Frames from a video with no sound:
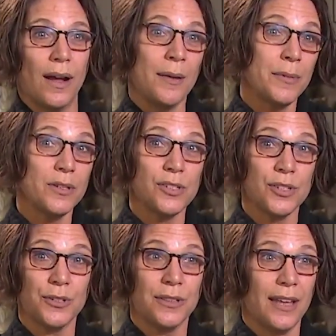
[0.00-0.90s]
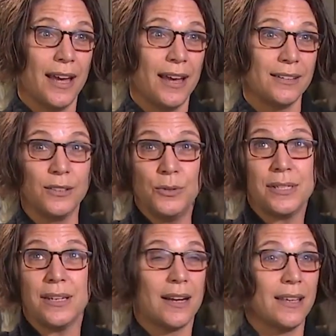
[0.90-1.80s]
I'm concerned that
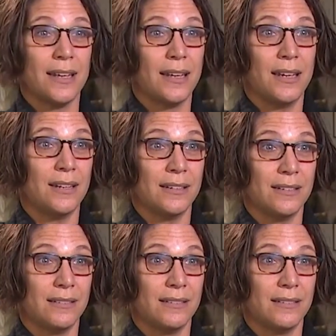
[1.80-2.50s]
Luke's not getting